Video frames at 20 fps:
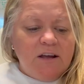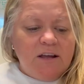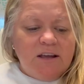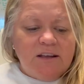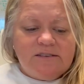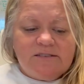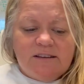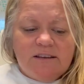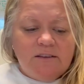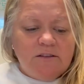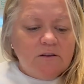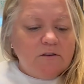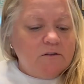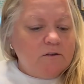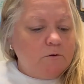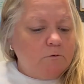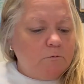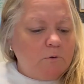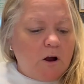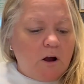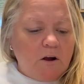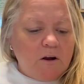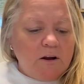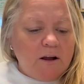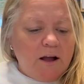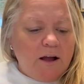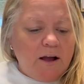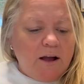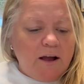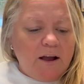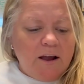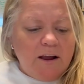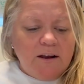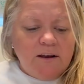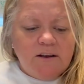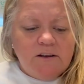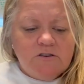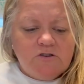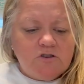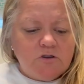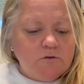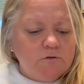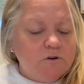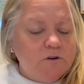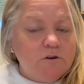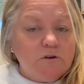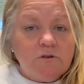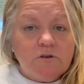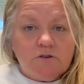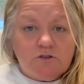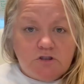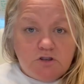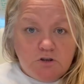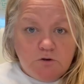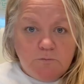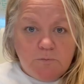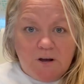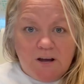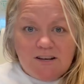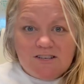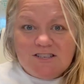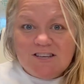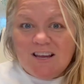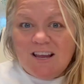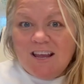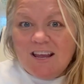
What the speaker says: it's either the wrong kind, too little, or too much.